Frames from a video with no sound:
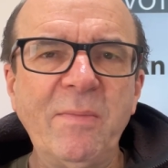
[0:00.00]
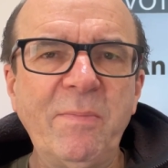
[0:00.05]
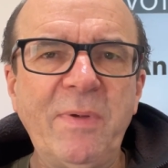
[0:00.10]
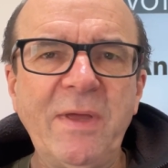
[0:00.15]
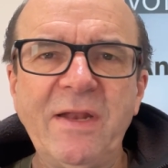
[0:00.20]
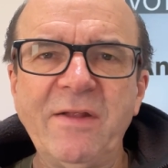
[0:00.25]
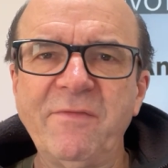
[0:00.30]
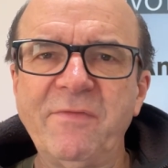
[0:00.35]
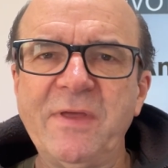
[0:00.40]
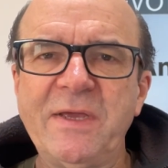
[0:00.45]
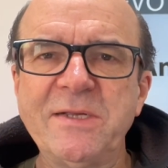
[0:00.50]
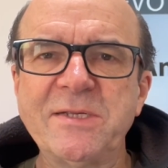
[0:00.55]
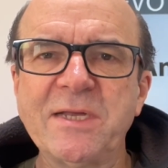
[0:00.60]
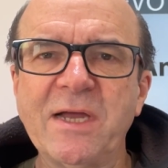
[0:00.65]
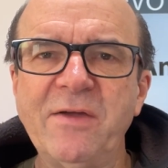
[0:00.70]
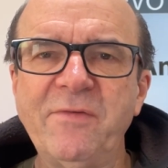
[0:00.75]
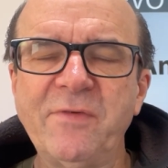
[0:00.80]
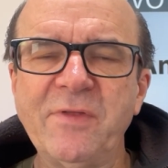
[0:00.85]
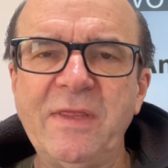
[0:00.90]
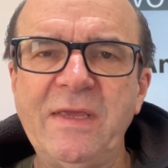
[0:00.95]
bit of this
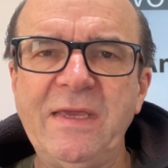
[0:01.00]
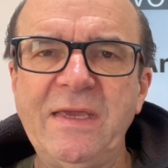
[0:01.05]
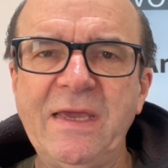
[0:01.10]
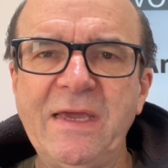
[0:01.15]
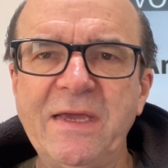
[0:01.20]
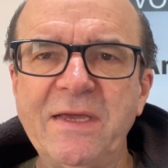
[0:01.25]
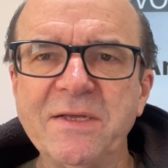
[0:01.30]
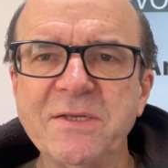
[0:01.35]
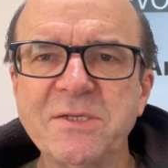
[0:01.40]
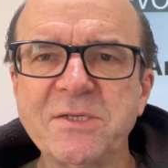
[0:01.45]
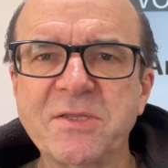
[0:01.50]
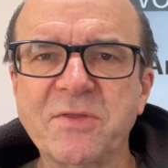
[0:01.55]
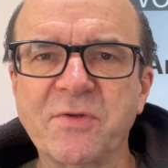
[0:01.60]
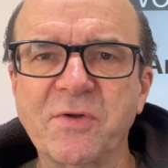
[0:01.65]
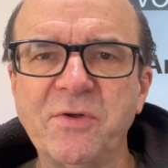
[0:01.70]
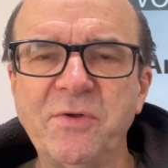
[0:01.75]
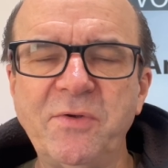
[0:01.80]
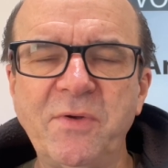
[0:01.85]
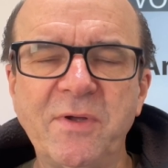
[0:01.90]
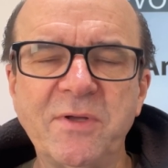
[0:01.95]
over the years
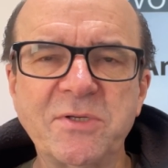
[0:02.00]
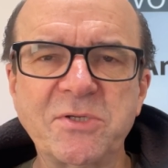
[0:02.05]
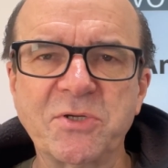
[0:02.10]
through